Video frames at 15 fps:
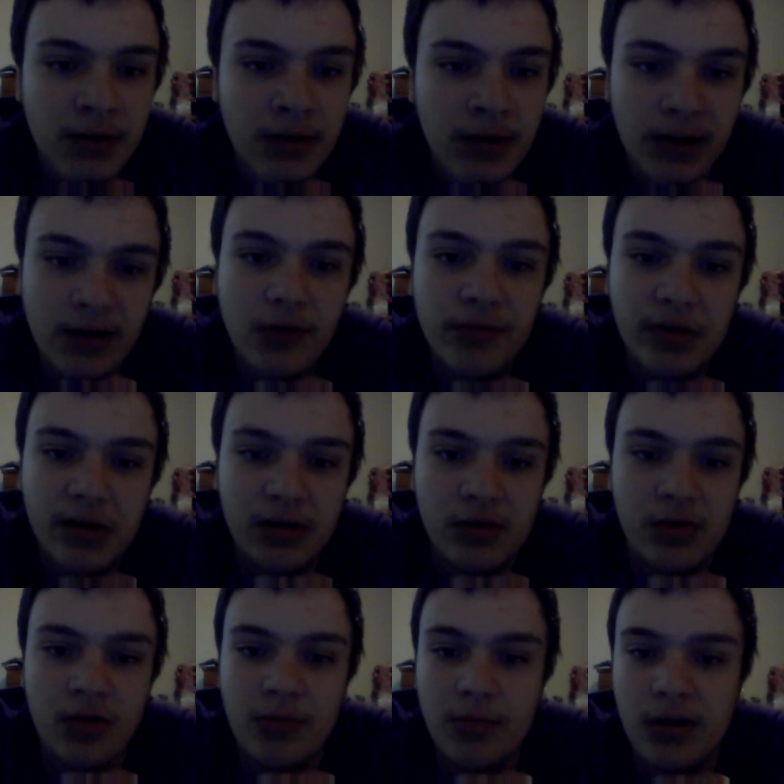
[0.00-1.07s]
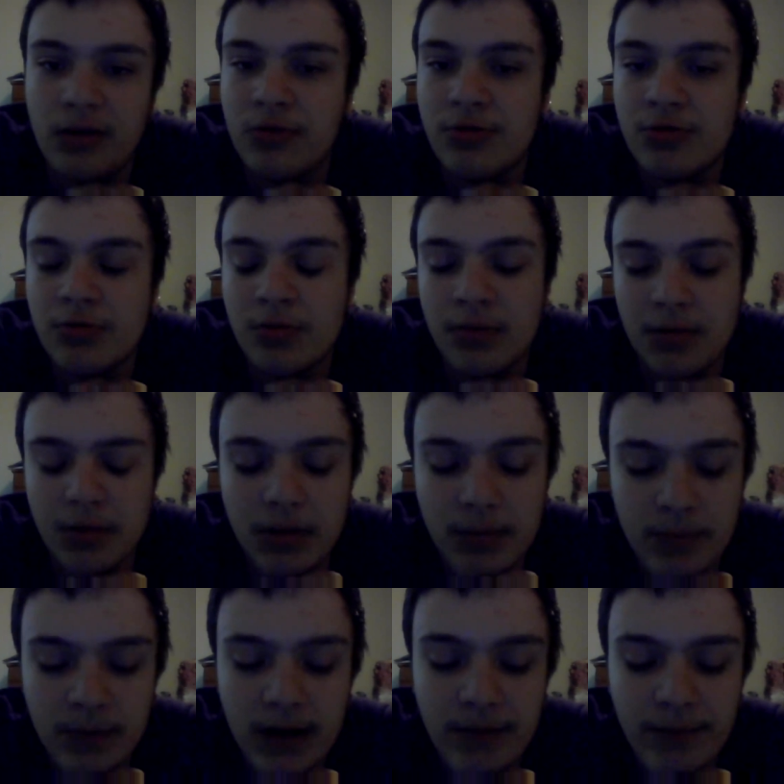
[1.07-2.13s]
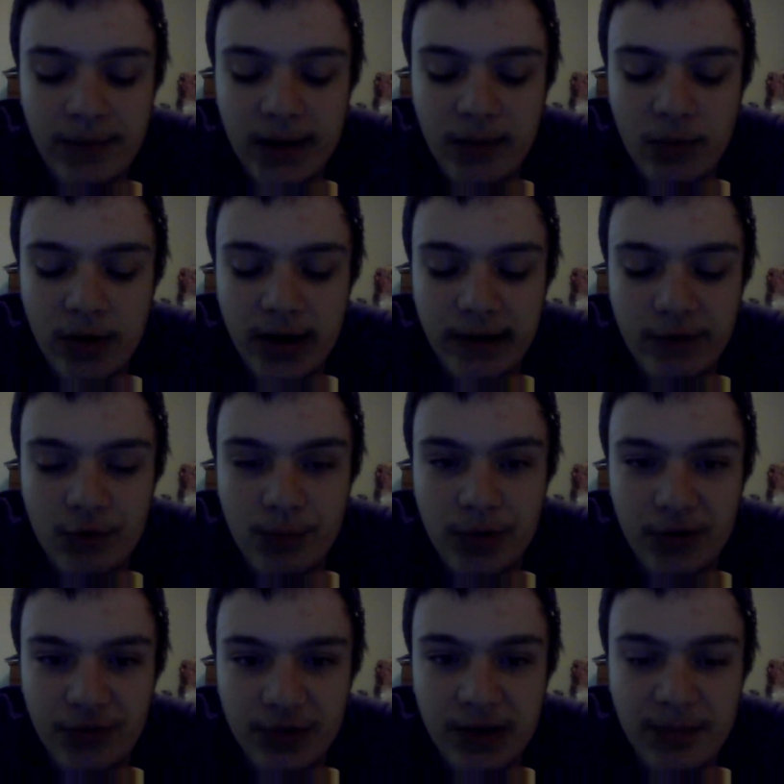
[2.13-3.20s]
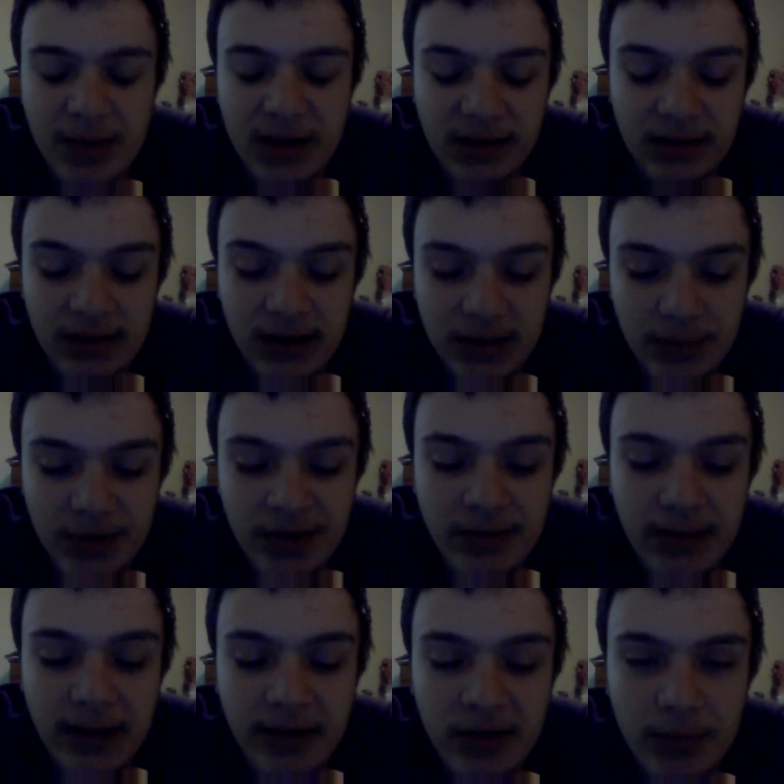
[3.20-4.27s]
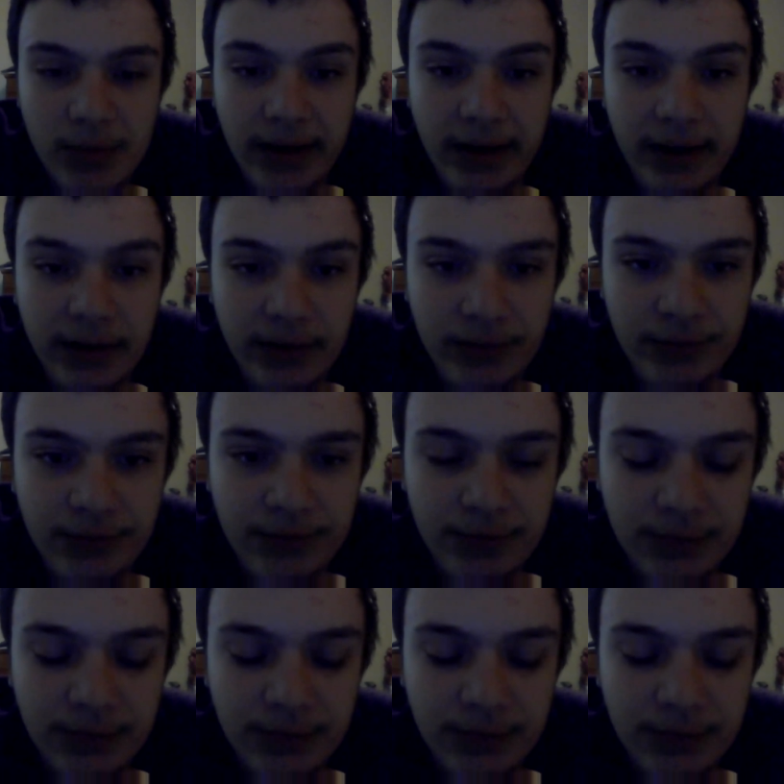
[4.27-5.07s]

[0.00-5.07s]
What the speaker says: I don't really know much. I'm not that wise of a person. I made a lot of mistakes in my life.